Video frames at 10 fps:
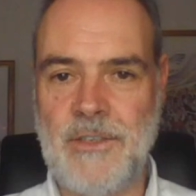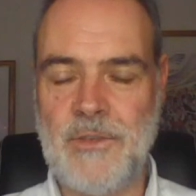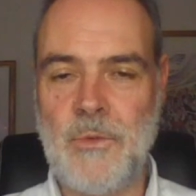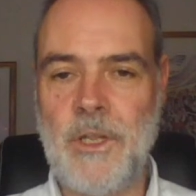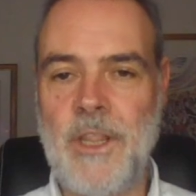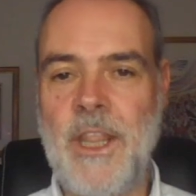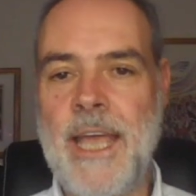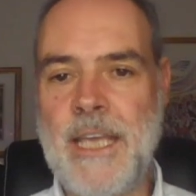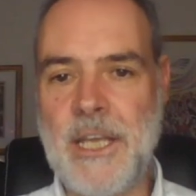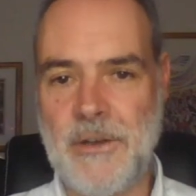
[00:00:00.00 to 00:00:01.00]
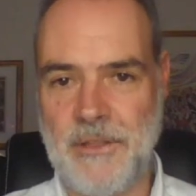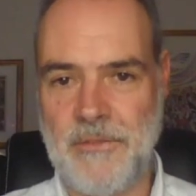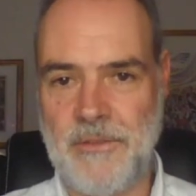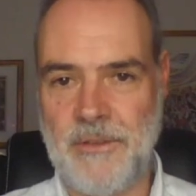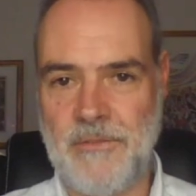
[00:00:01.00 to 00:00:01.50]
So, what are they going
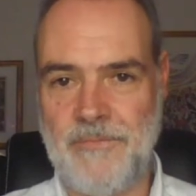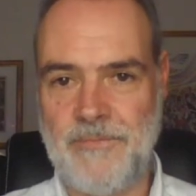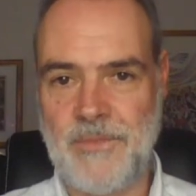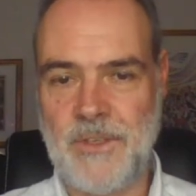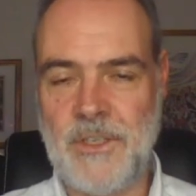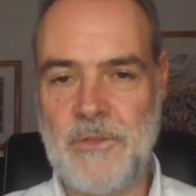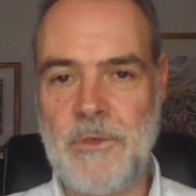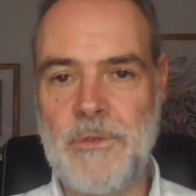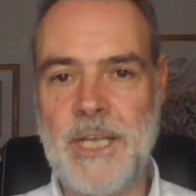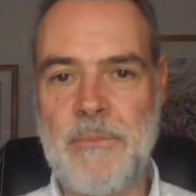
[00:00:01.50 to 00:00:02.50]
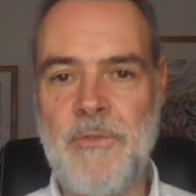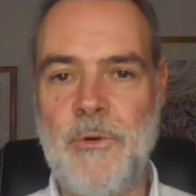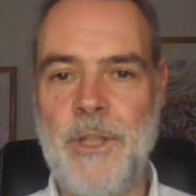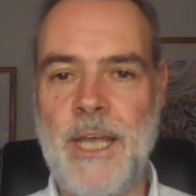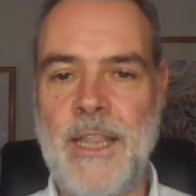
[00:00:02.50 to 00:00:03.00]
through? So, as we were saying before,
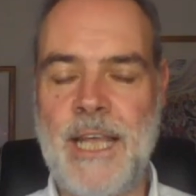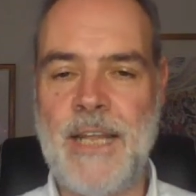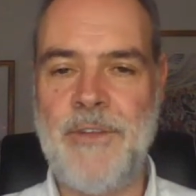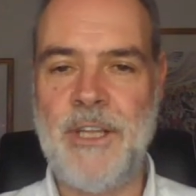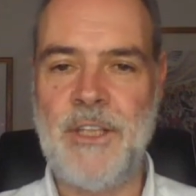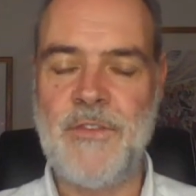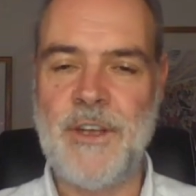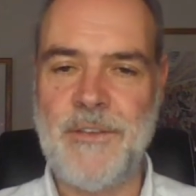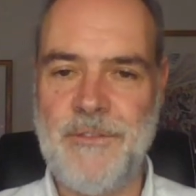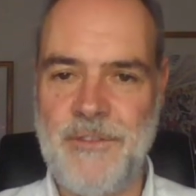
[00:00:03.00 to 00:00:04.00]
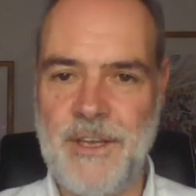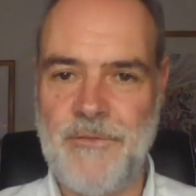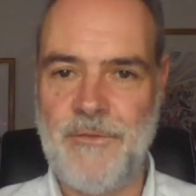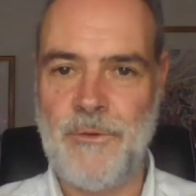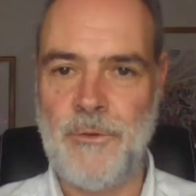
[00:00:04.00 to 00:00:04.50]
they're, they're living in this very
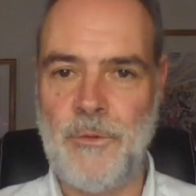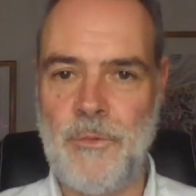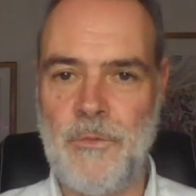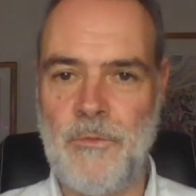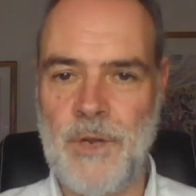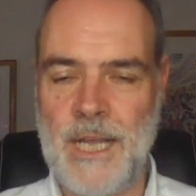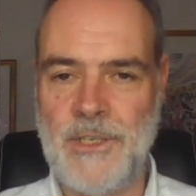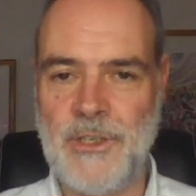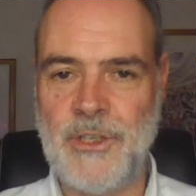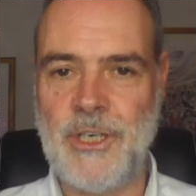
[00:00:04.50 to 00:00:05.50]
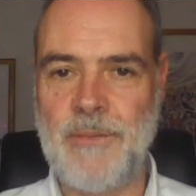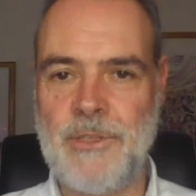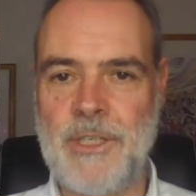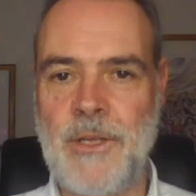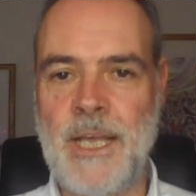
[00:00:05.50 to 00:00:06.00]
fearful relationship.
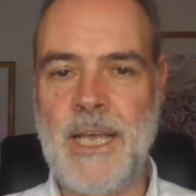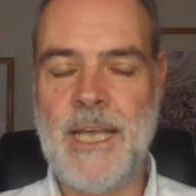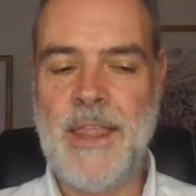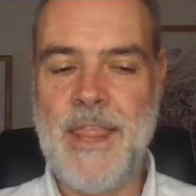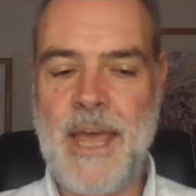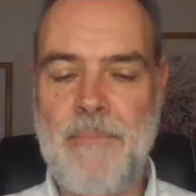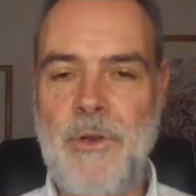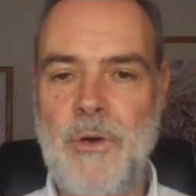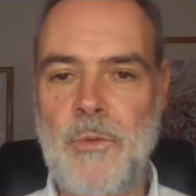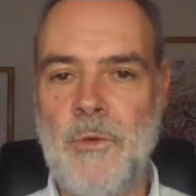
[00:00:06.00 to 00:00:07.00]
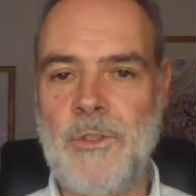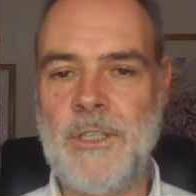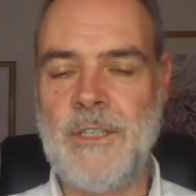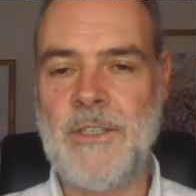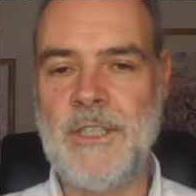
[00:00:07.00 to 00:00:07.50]
So, them not
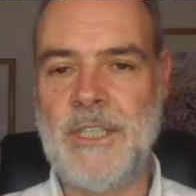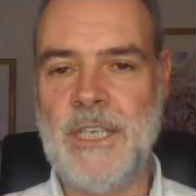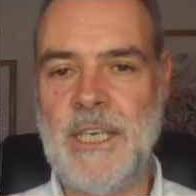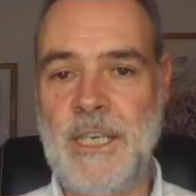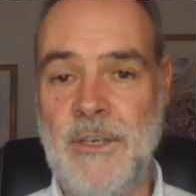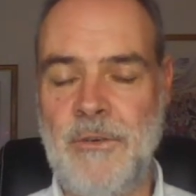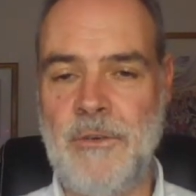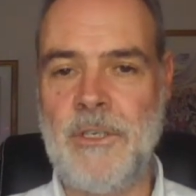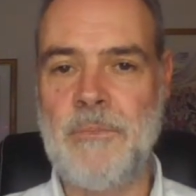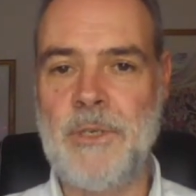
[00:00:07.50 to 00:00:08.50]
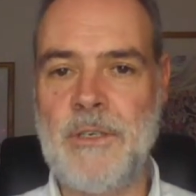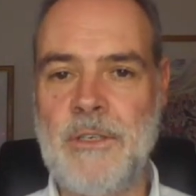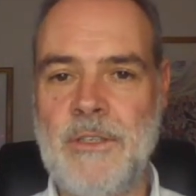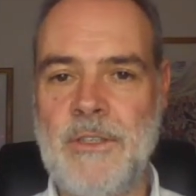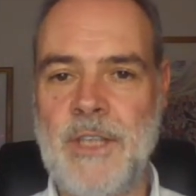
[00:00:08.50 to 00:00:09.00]
wanting to see you is
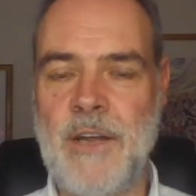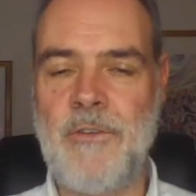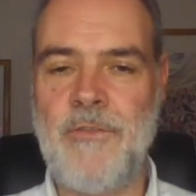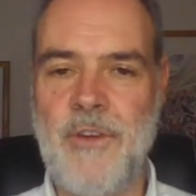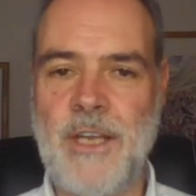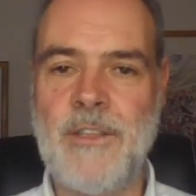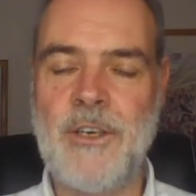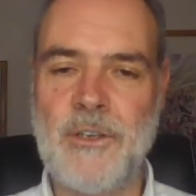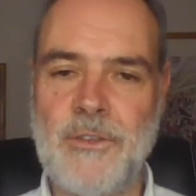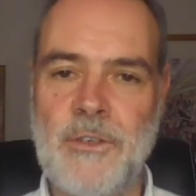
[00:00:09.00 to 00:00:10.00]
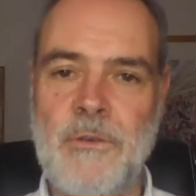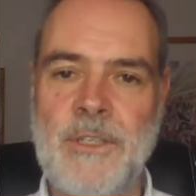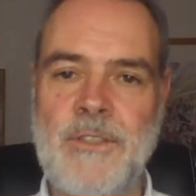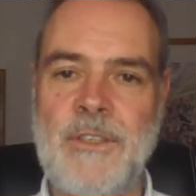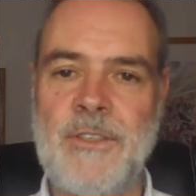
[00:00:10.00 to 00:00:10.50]
because they're afraid of the
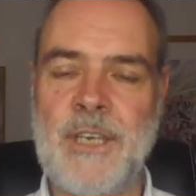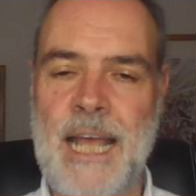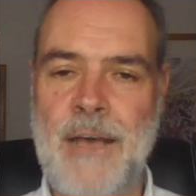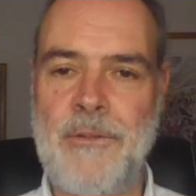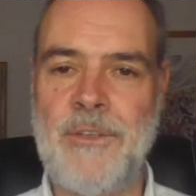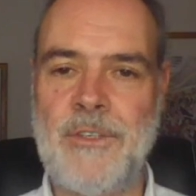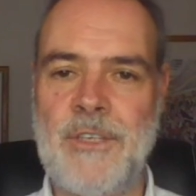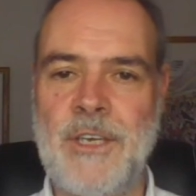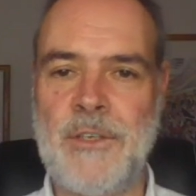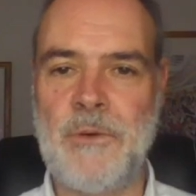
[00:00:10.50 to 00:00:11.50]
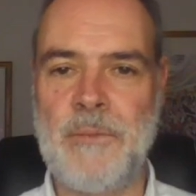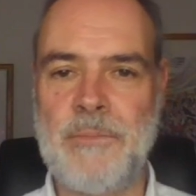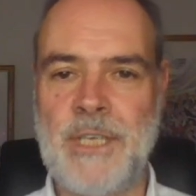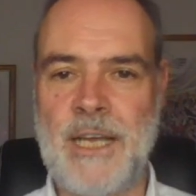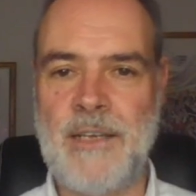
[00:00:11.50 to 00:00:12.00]
consequences and how this is going to
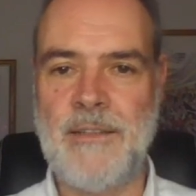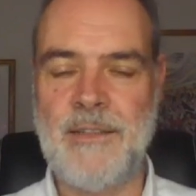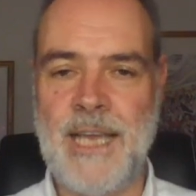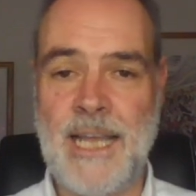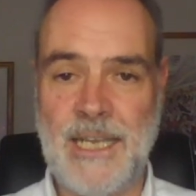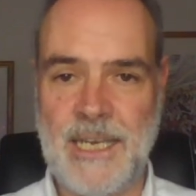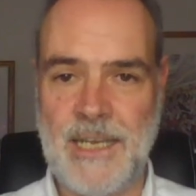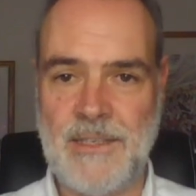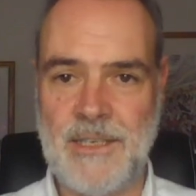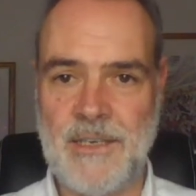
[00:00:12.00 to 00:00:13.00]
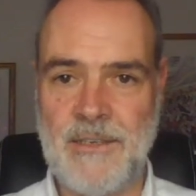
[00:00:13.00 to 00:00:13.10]
upset the alienator